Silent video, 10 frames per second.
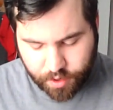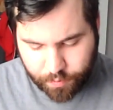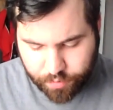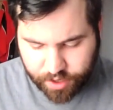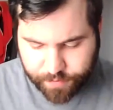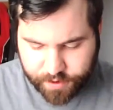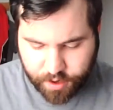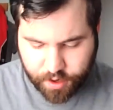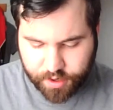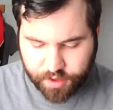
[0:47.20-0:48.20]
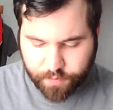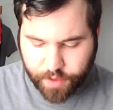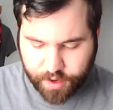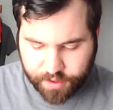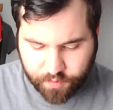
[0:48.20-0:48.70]
Presbyterianism made
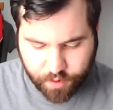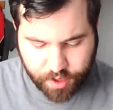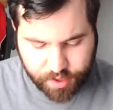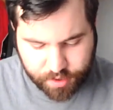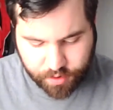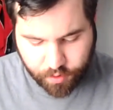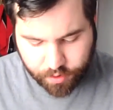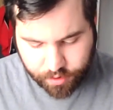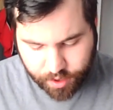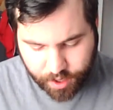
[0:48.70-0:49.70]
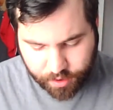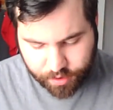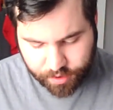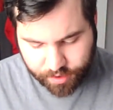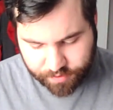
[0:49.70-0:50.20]
its way to Northern
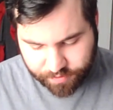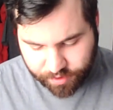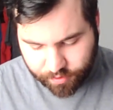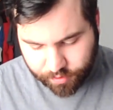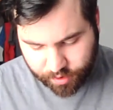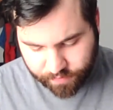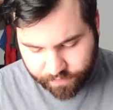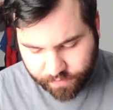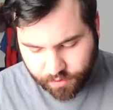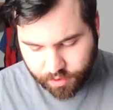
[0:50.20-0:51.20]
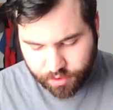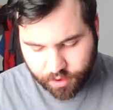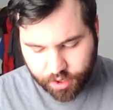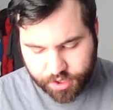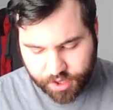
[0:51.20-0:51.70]
Ireland as a result of
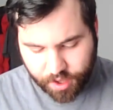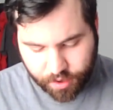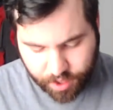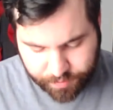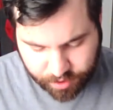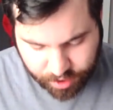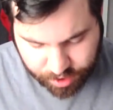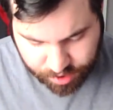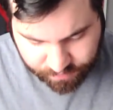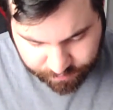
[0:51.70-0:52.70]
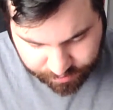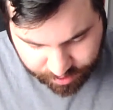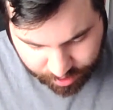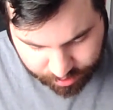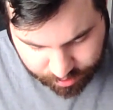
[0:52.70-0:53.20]
large-scale emigration from
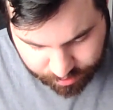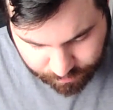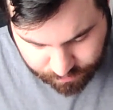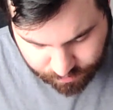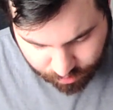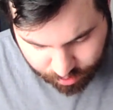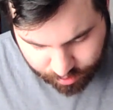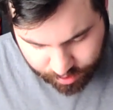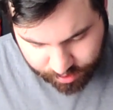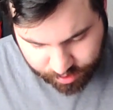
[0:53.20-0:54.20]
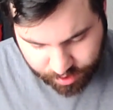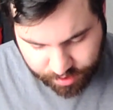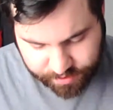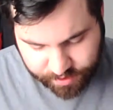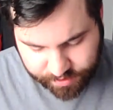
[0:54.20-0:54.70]
Scotland. In the late
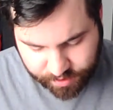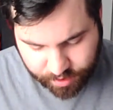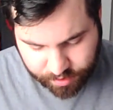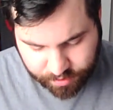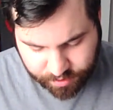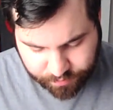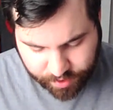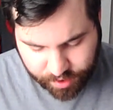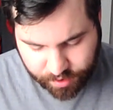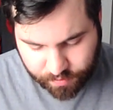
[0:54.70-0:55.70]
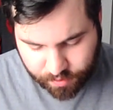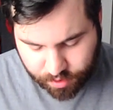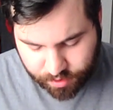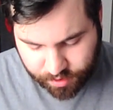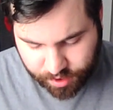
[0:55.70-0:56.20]
1600s, many
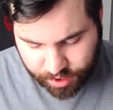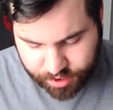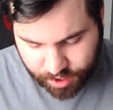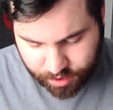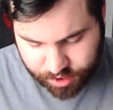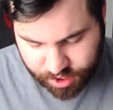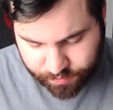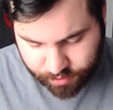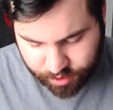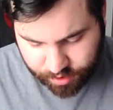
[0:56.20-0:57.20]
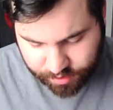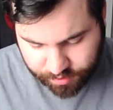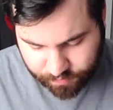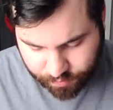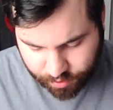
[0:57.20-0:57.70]
Scotch-Irish immigrants
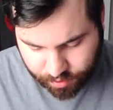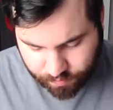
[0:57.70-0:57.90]
were